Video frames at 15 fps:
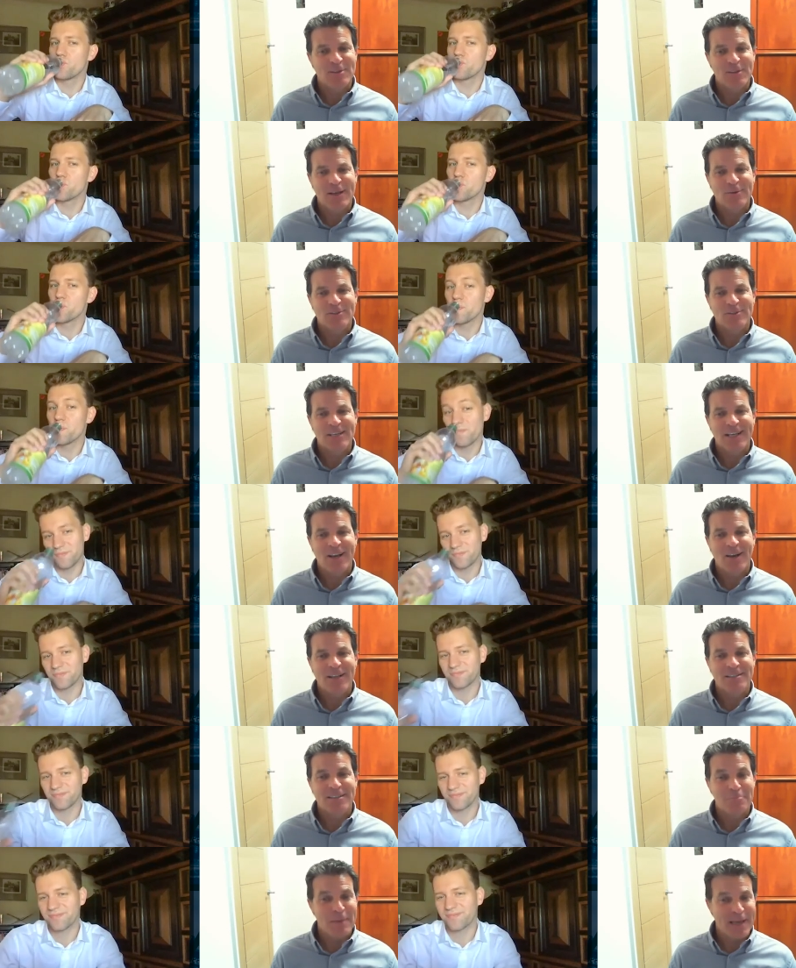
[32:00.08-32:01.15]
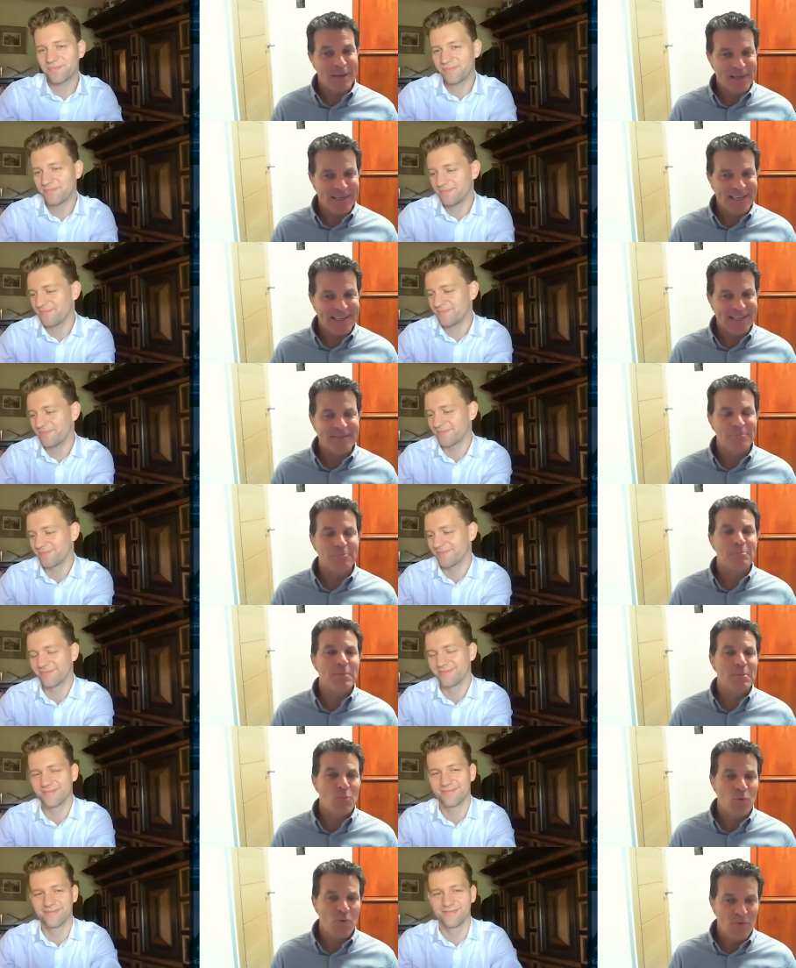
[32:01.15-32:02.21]
Speaker 1: those clients that maybe need a
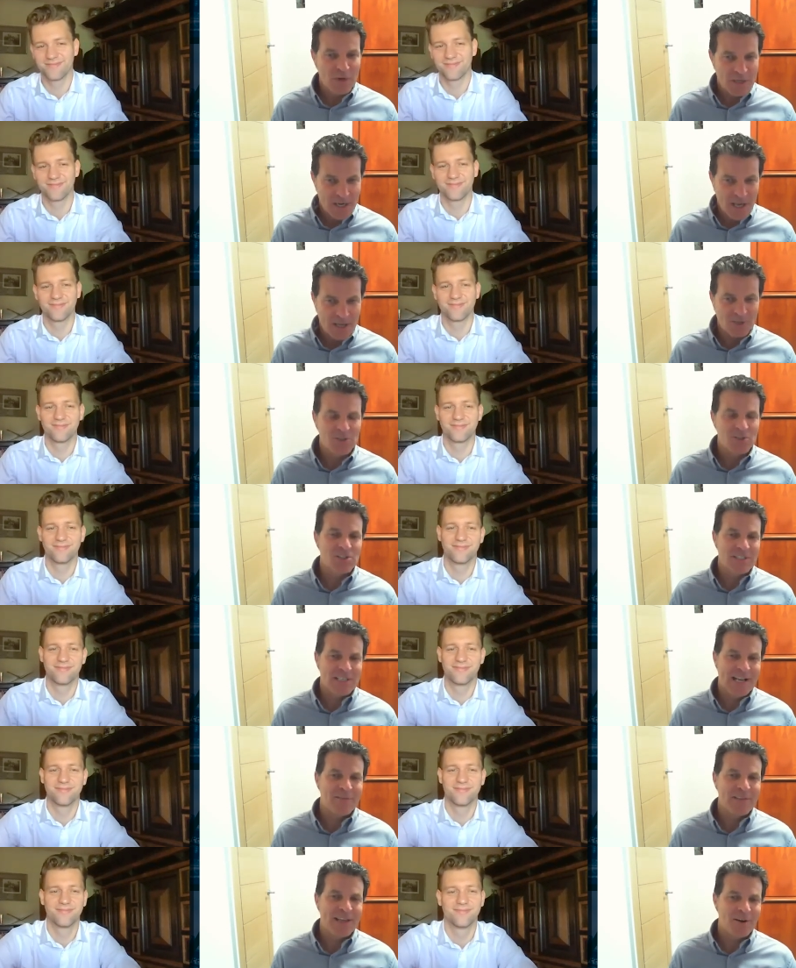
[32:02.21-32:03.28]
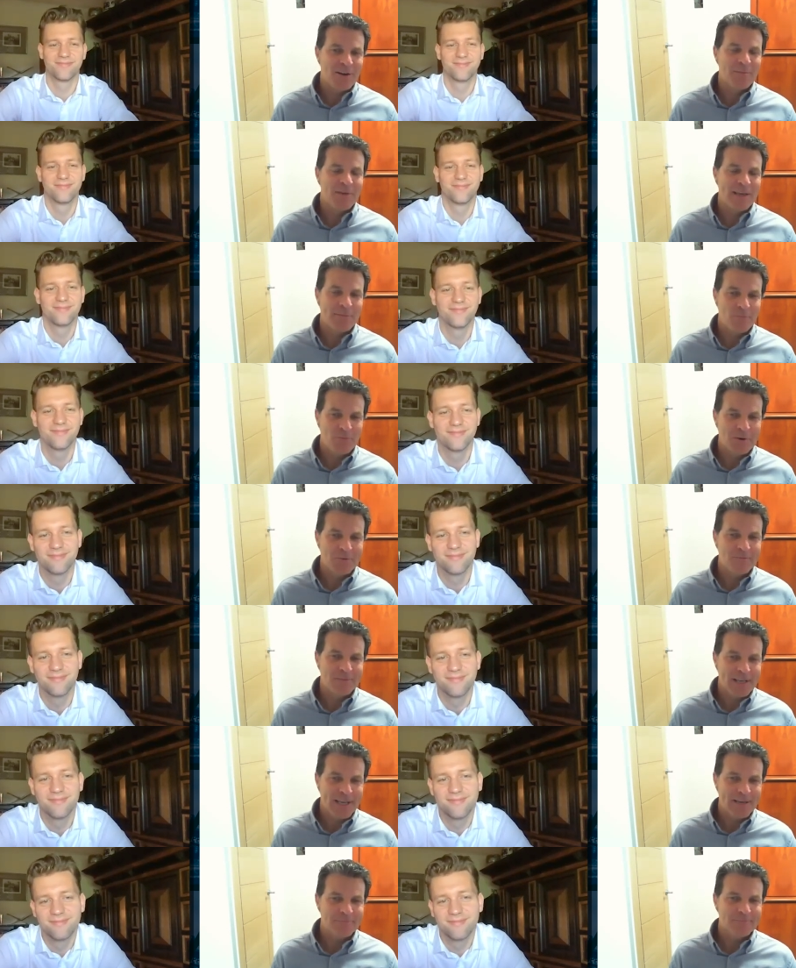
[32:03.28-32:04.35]
bit more of a nudge down the I P M route.
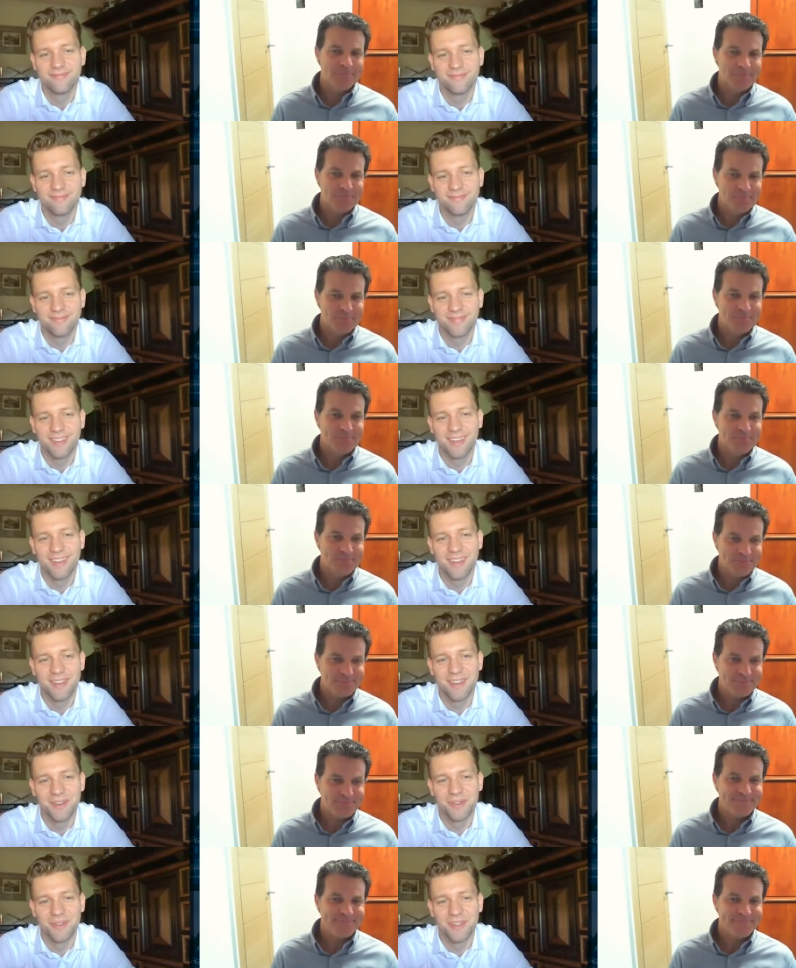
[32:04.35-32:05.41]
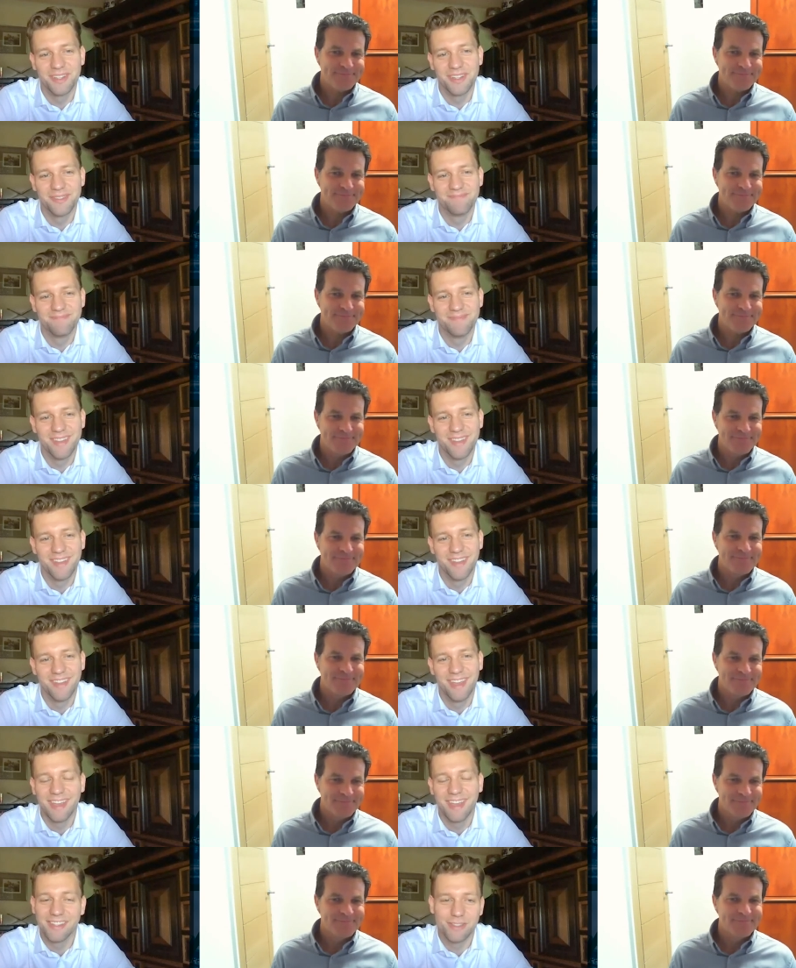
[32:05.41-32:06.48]
Yeah.
Speaker 2: Yeah, agreed.
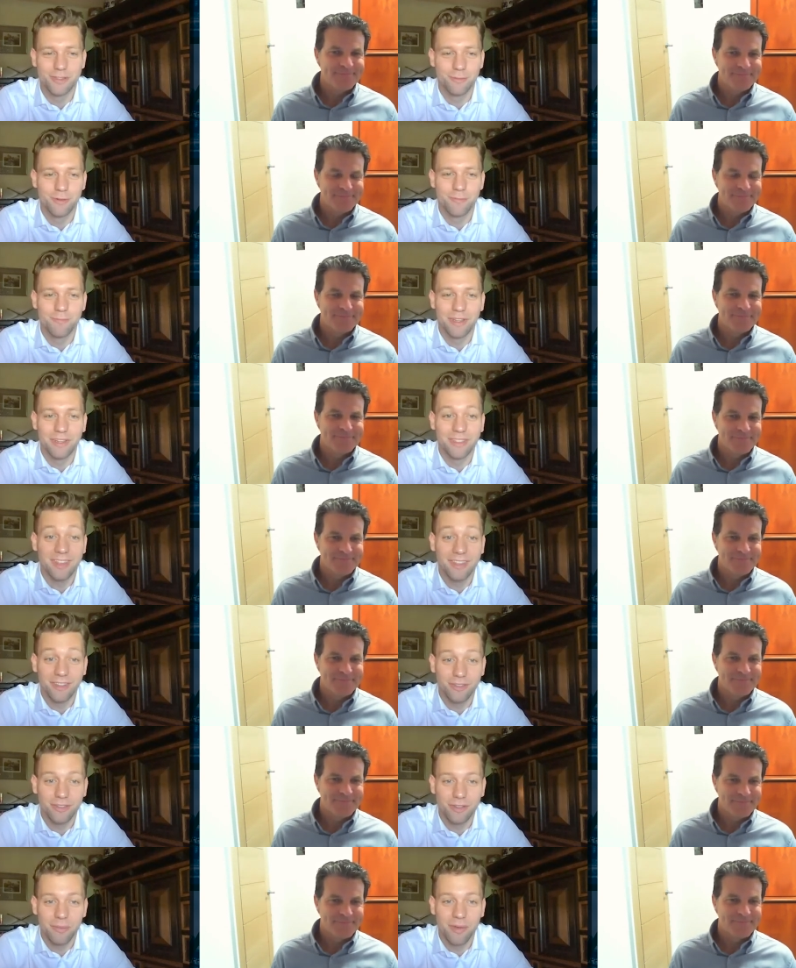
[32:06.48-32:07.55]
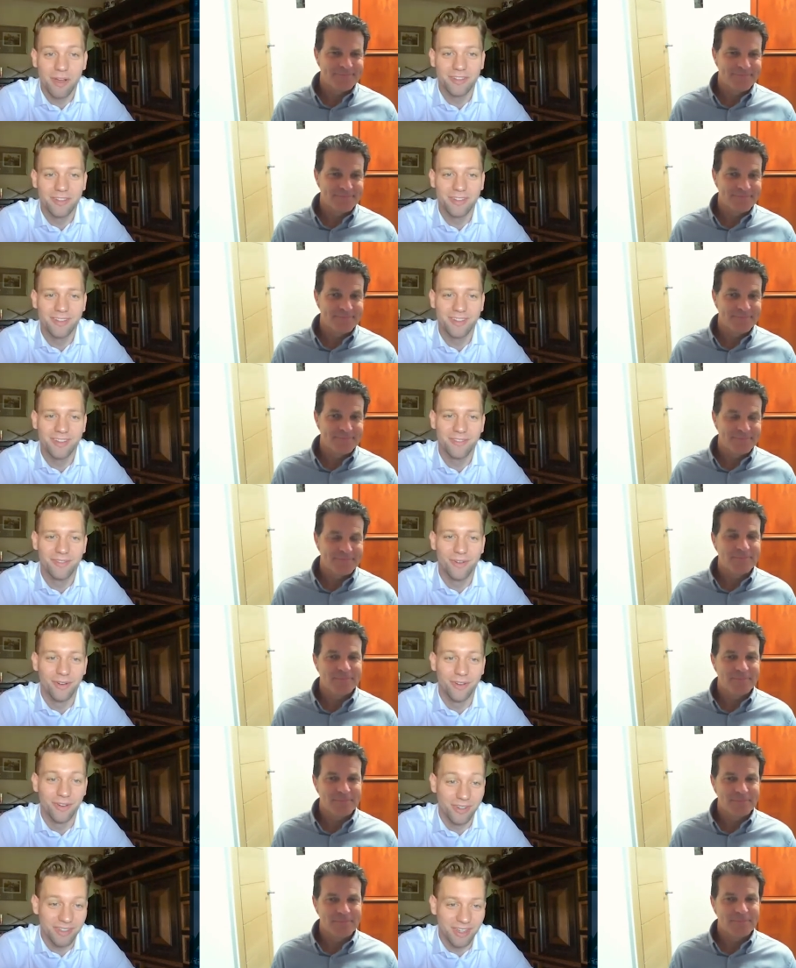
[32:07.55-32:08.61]
Hey, super, Pete. Thank you so much
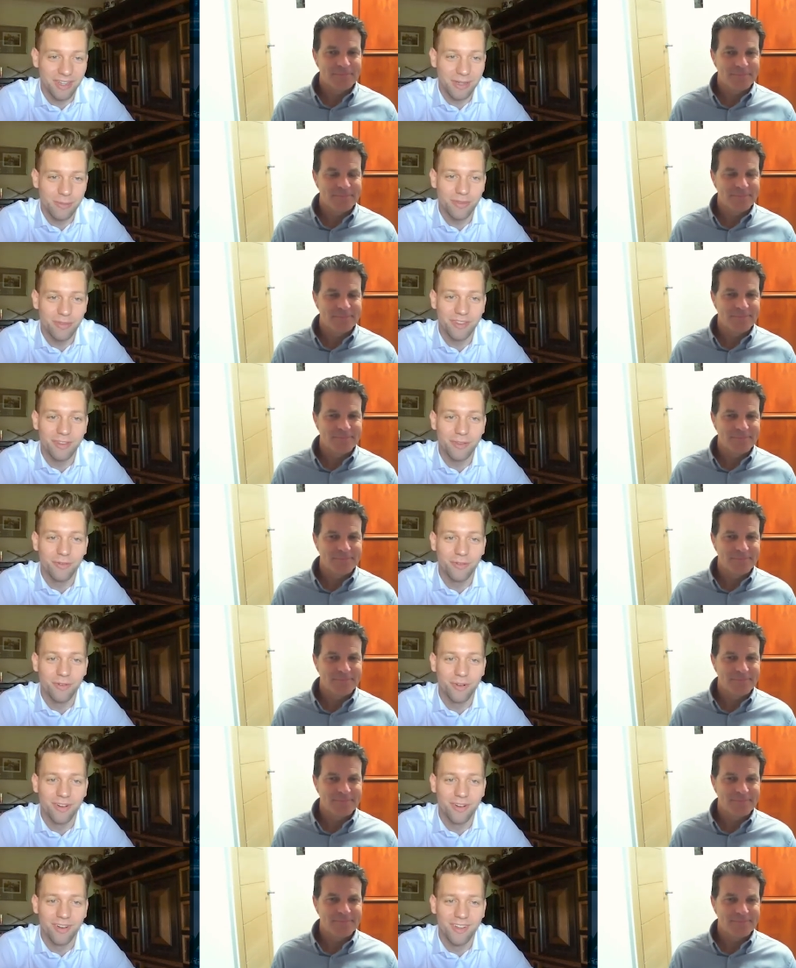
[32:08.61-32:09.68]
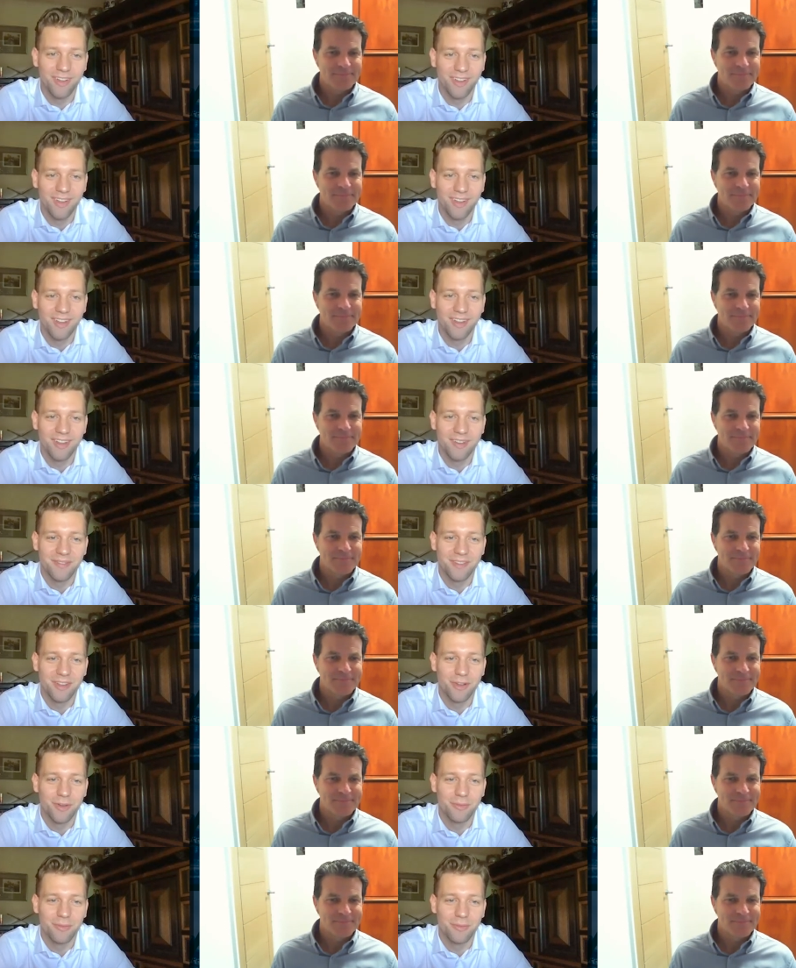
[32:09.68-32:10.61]
for your time. Thank you for, um, you know,